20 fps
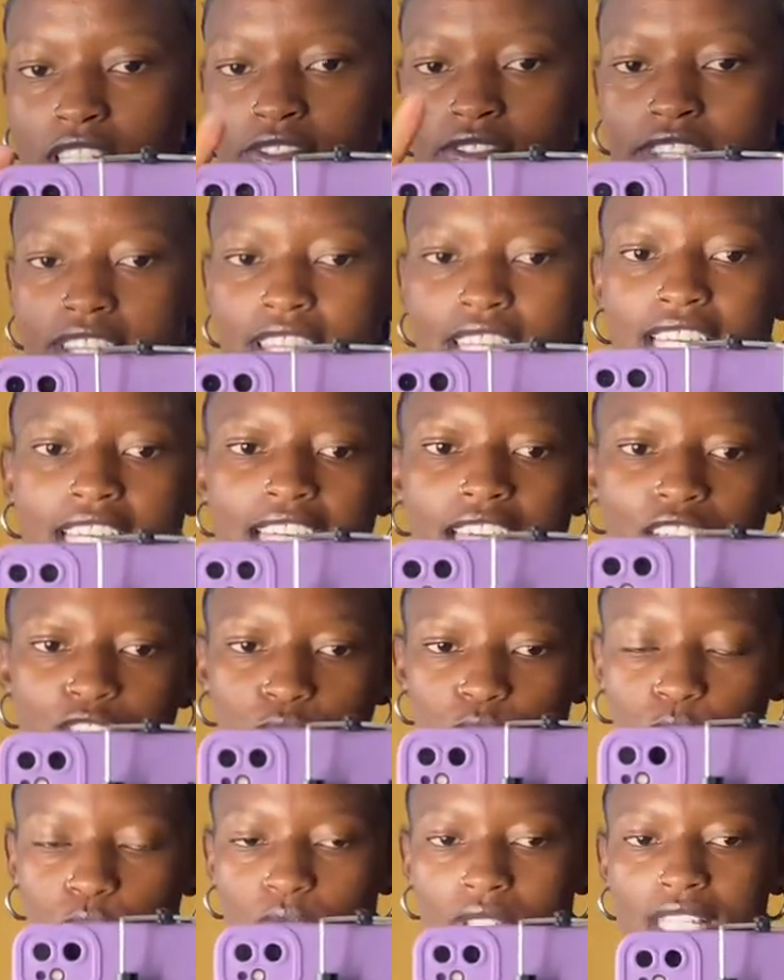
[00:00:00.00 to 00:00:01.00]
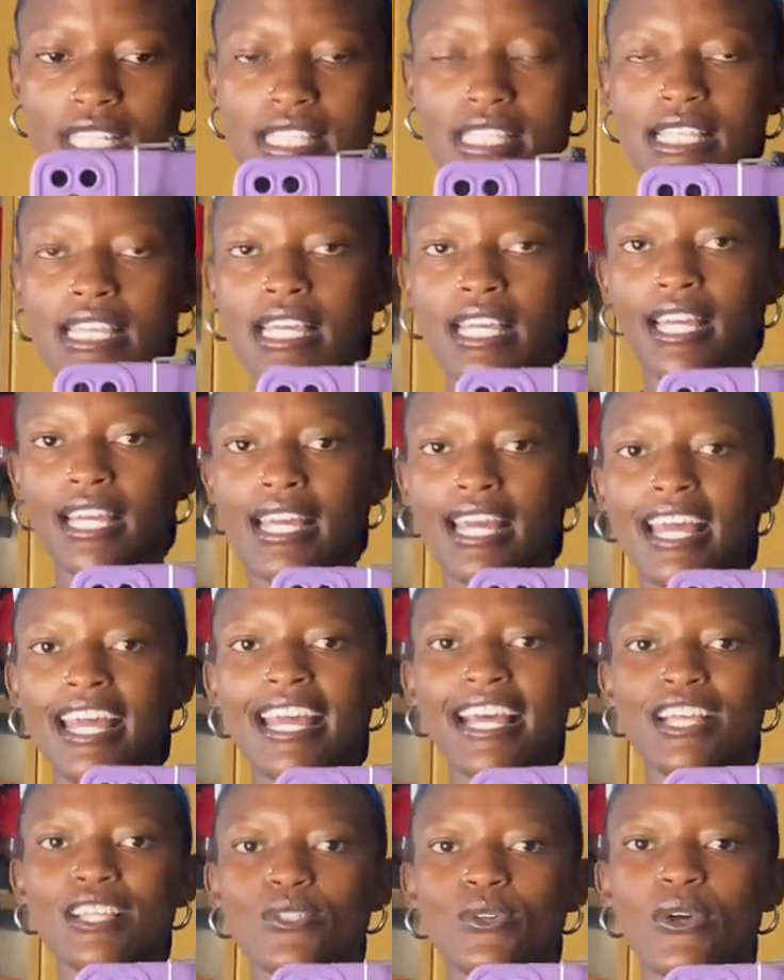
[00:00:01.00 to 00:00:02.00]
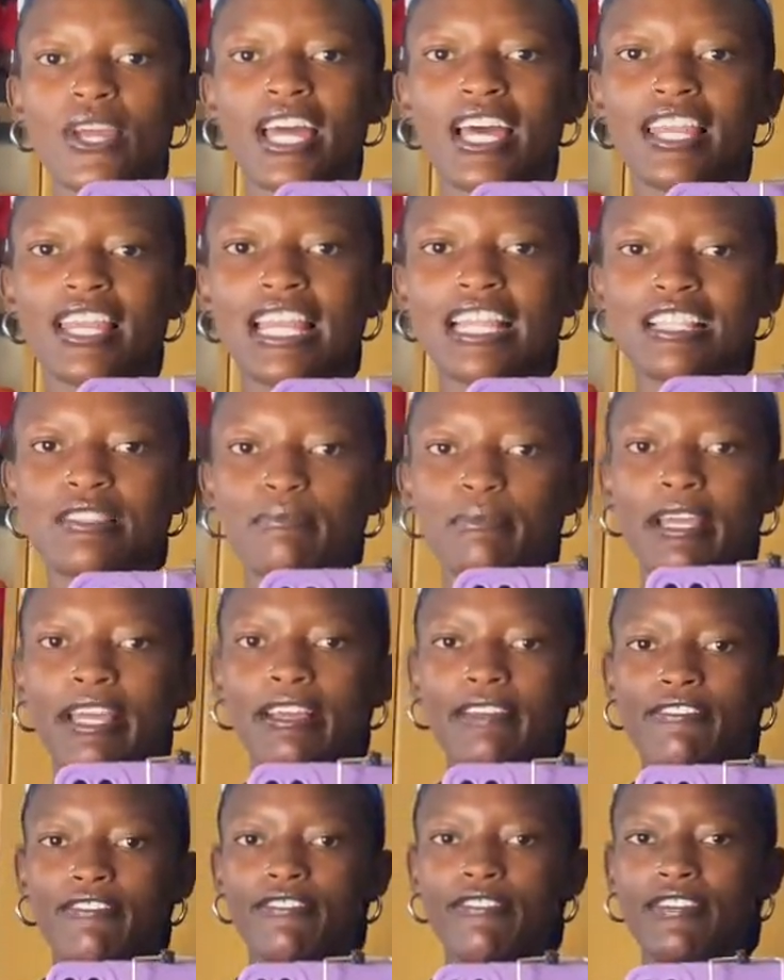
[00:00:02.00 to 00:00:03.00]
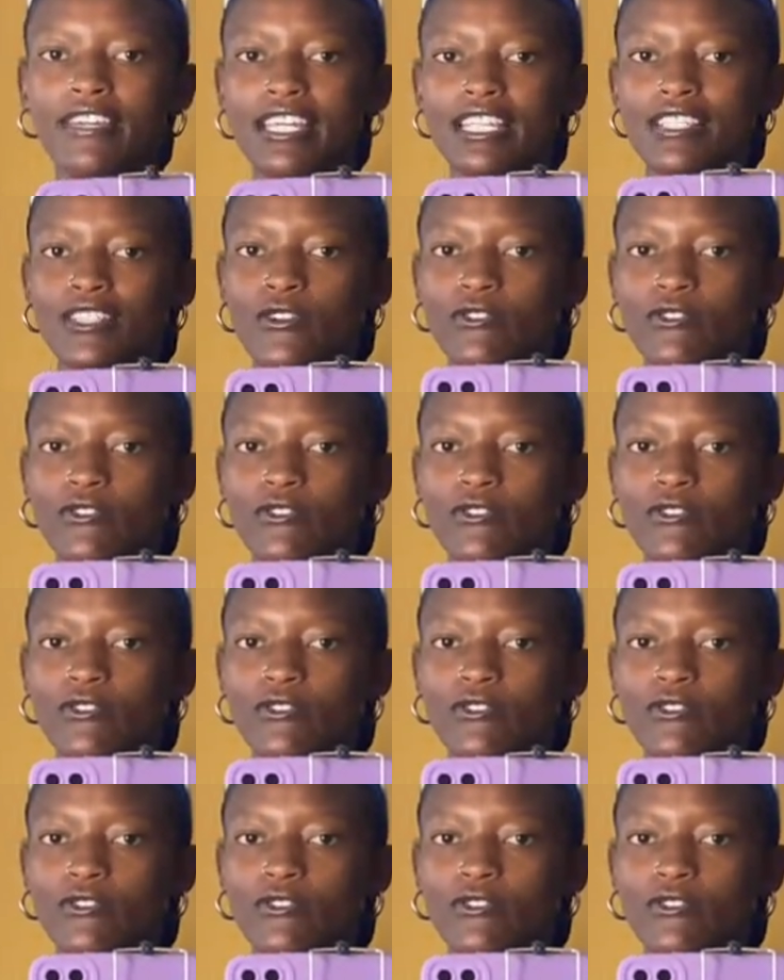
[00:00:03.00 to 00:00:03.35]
everything here so you can see so yeah that's my fit